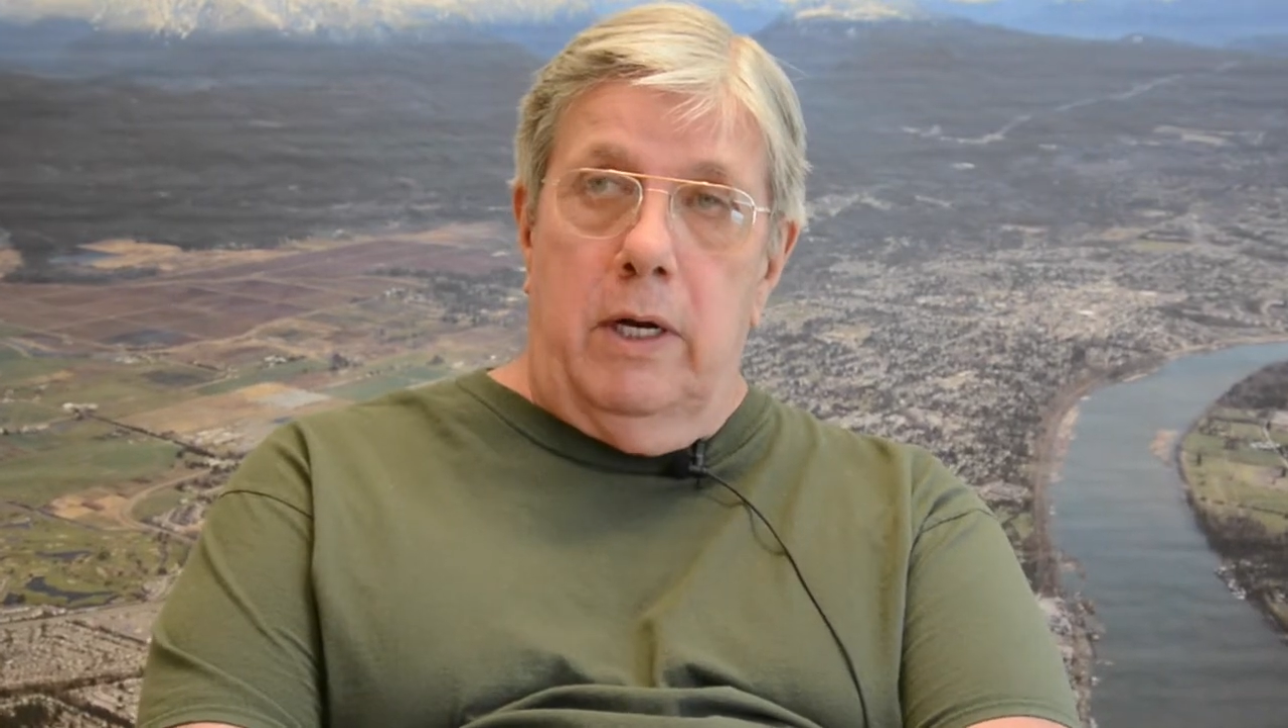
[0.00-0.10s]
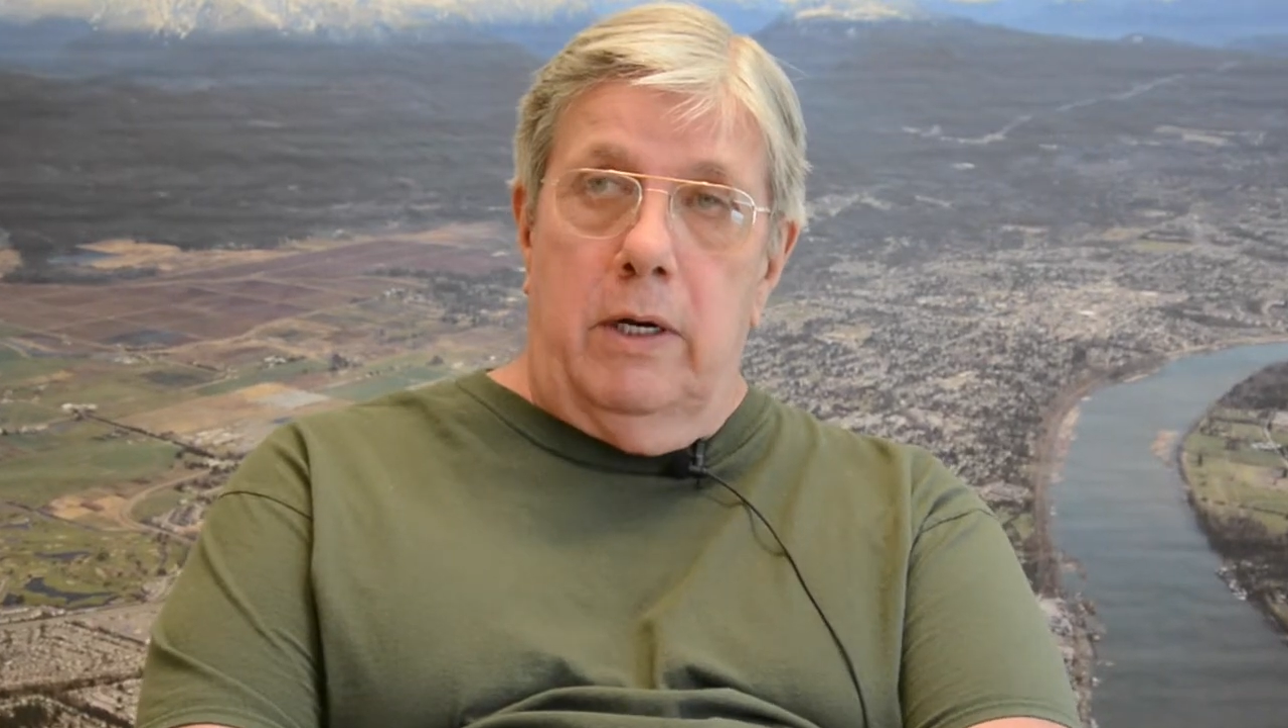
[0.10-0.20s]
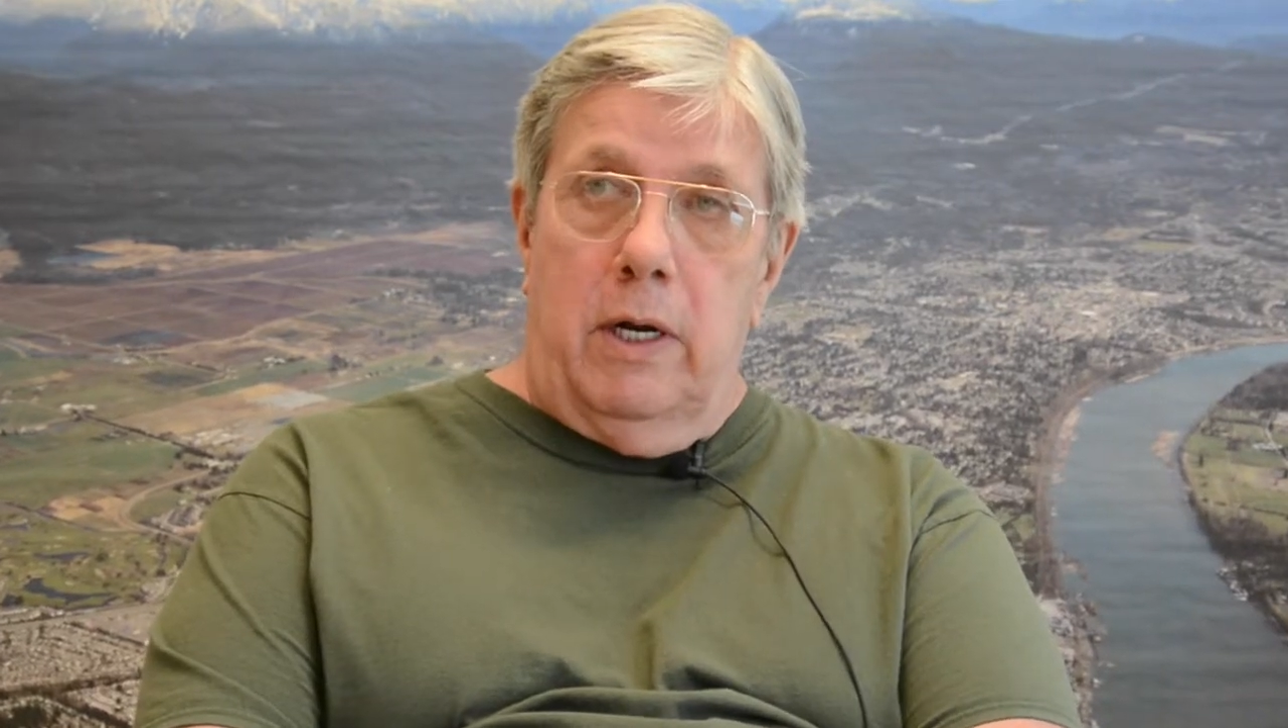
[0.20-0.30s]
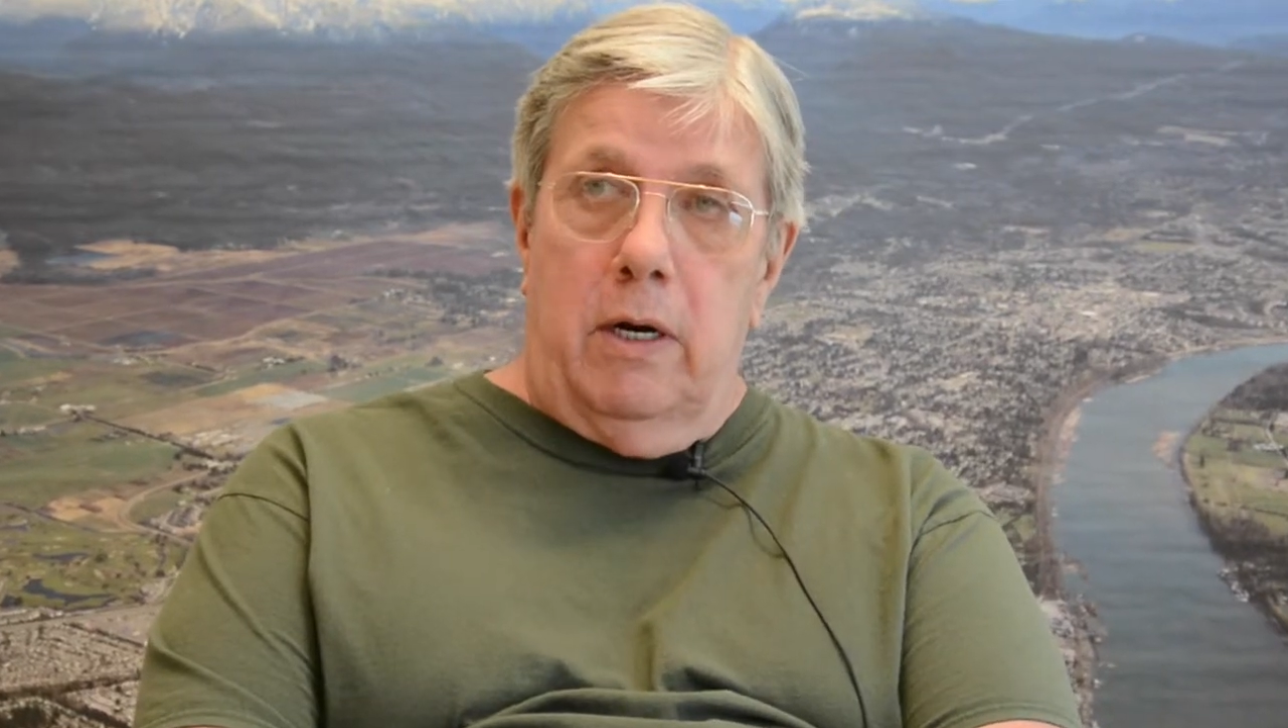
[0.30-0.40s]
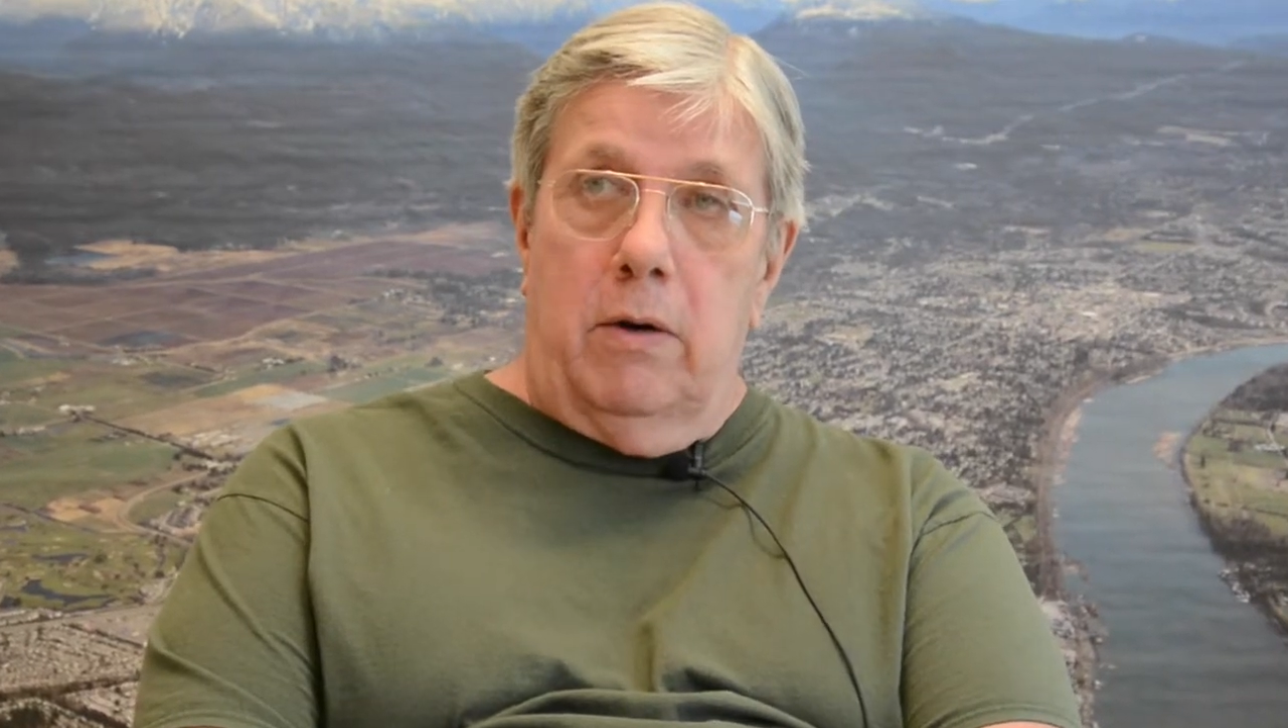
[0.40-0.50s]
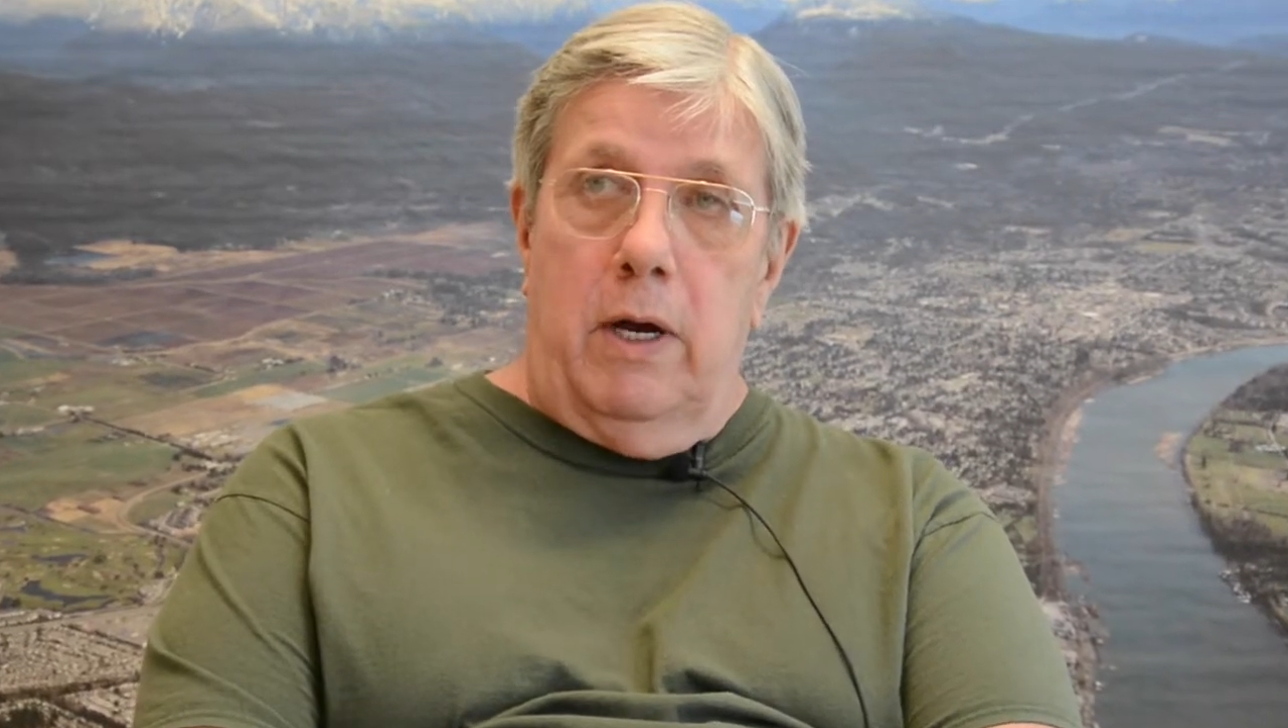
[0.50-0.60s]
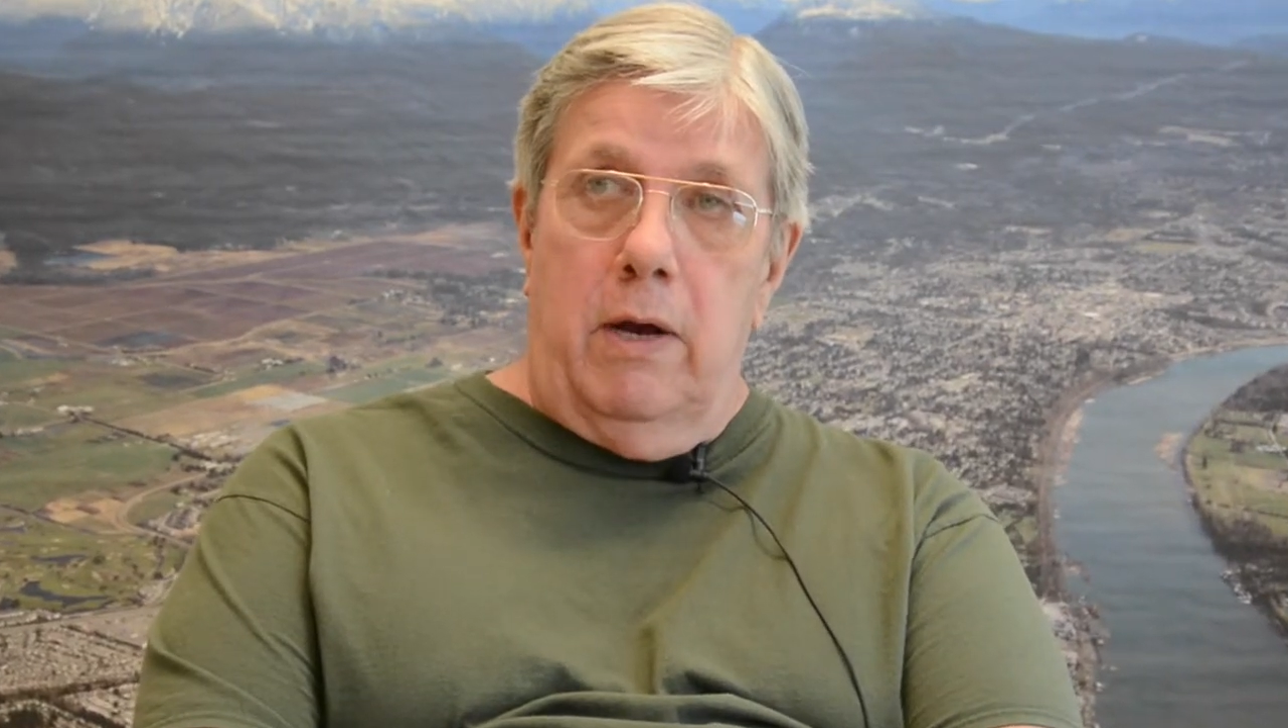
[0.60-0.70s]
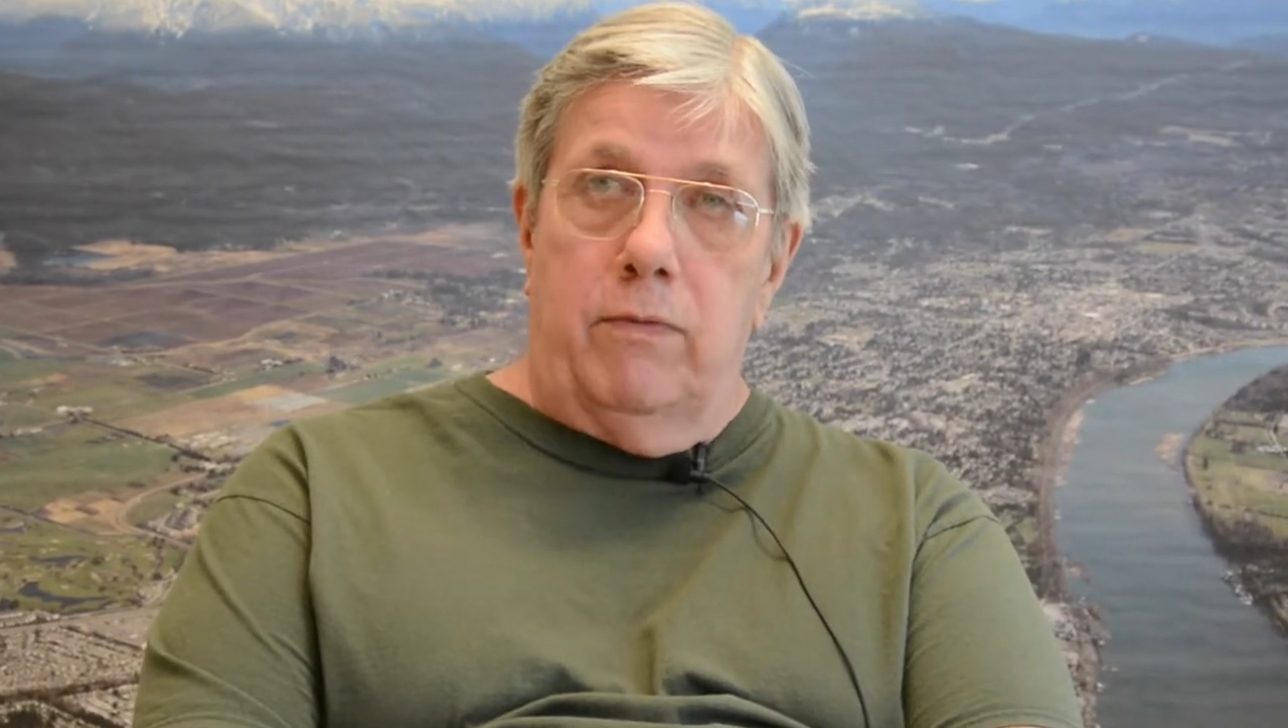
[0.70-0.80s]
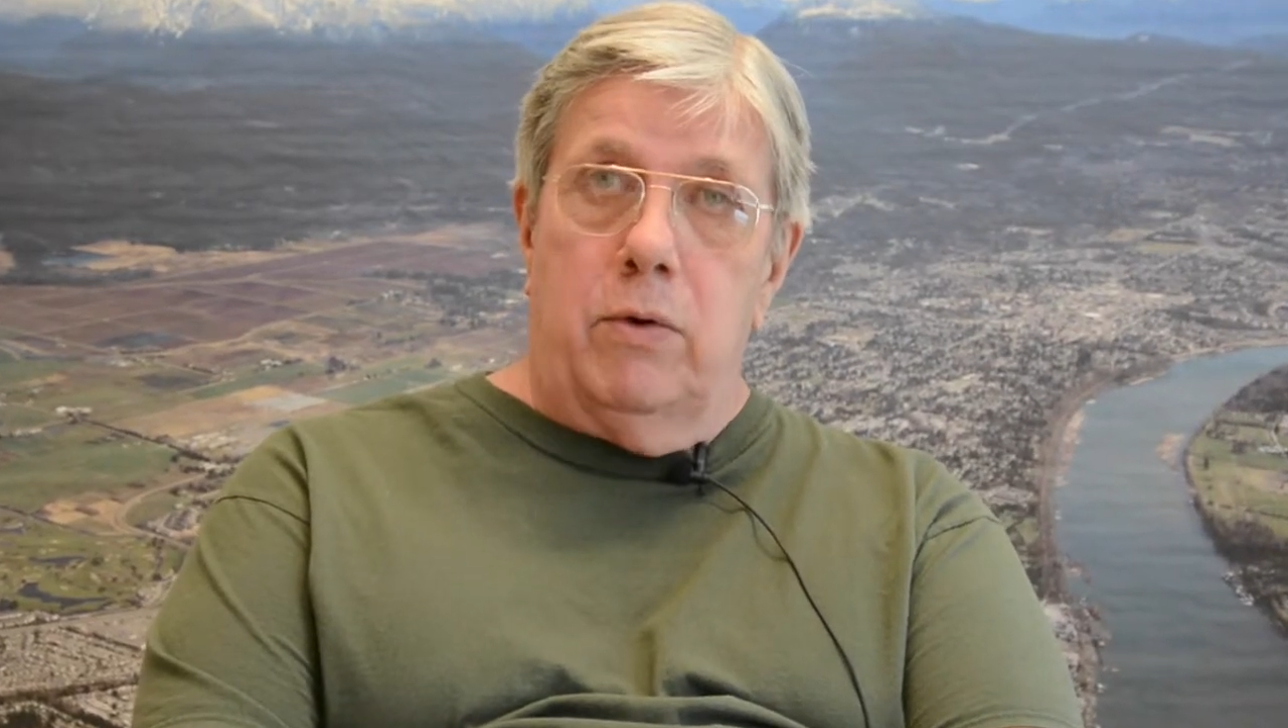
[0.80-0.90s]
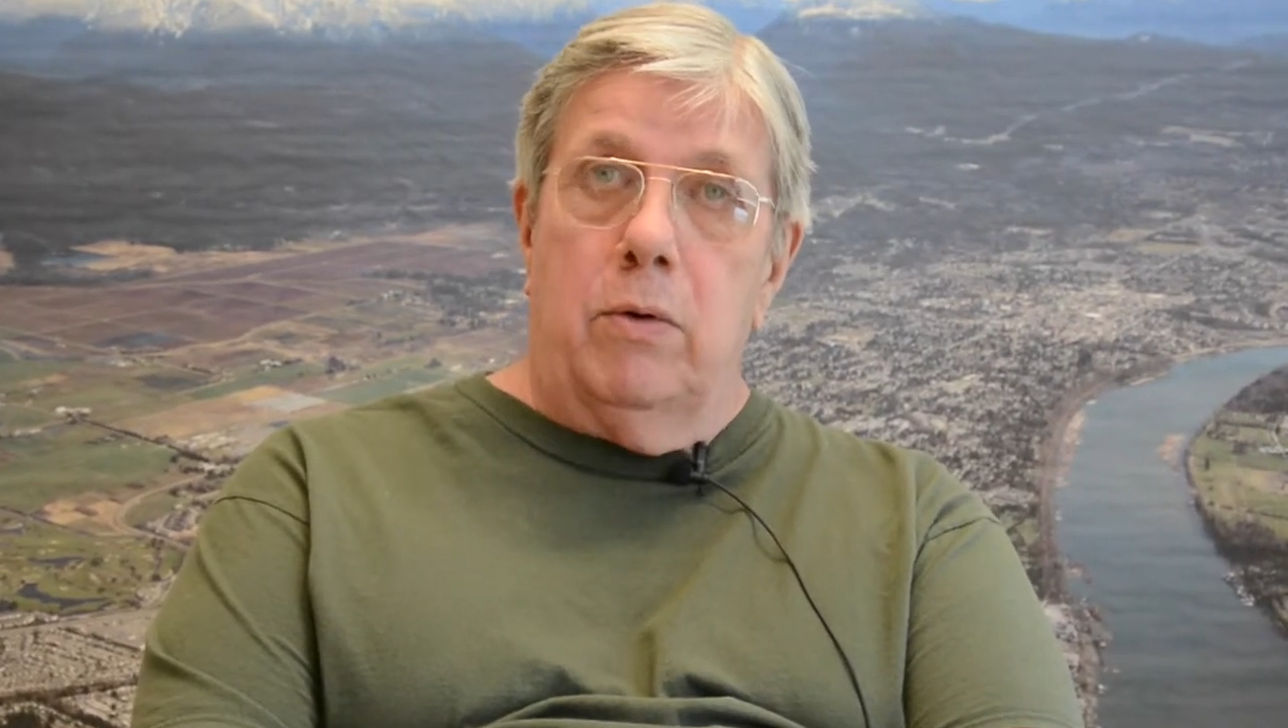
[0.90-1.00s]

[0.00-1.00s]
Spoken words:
and now I have